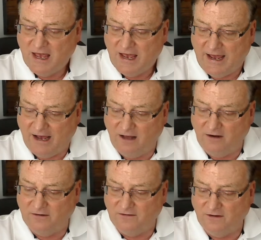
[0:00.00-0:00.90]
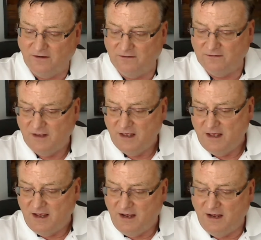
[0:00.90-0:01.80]
allergies.
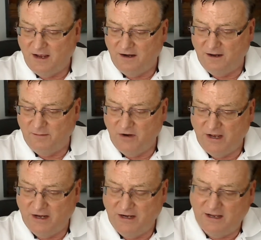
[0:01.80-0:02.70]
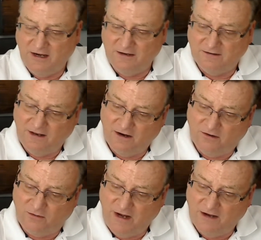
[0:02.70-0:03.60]
And let me go ahead and get into the
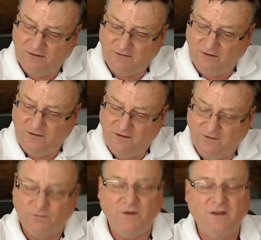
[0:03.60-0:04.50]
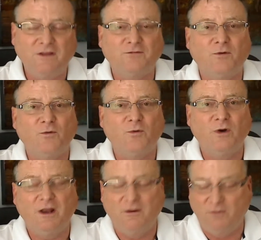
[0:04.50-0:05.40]
ingredients on this one. This one
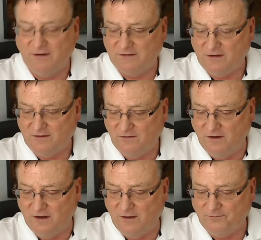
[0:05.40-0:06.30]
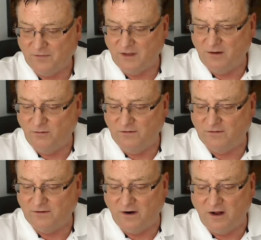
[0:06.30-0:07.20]
really, really sounds good. We
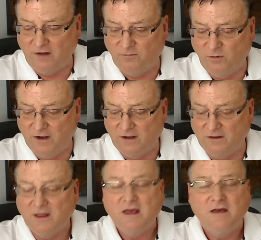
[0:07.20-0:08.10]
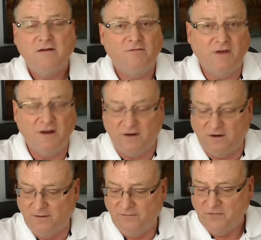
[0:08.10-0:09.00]
start off with
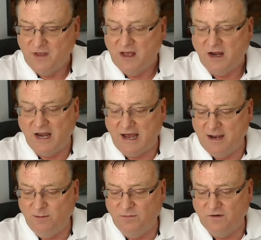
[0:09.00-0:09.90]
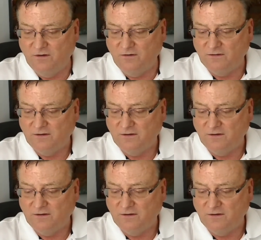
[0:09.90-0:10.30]
vinegar, lime juice,